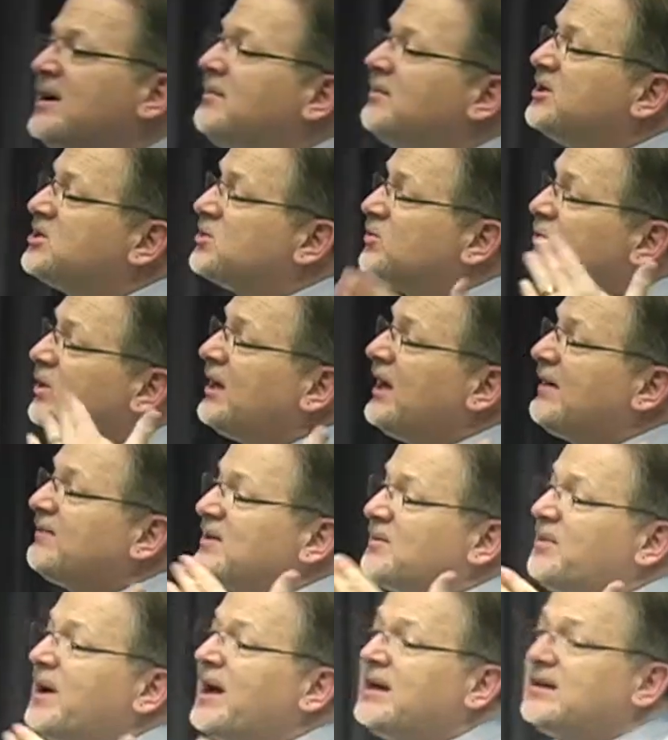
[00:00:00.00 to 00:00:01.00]
but you really have
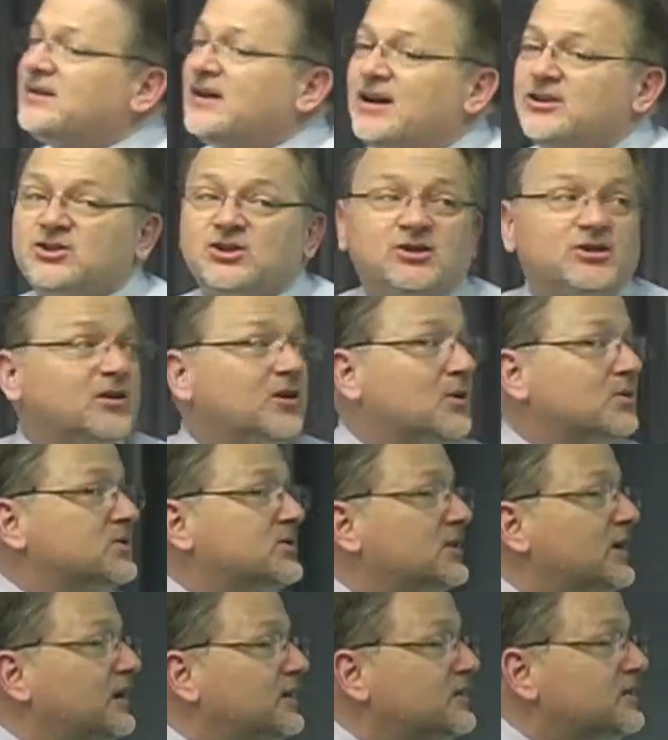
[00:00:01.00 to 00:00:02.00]
to pay attention to those
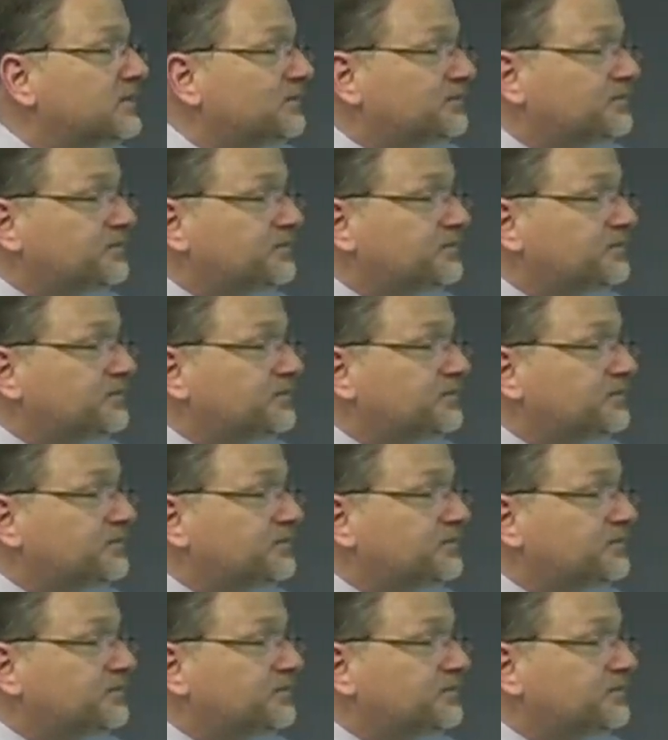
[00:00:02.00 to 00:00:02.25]
things.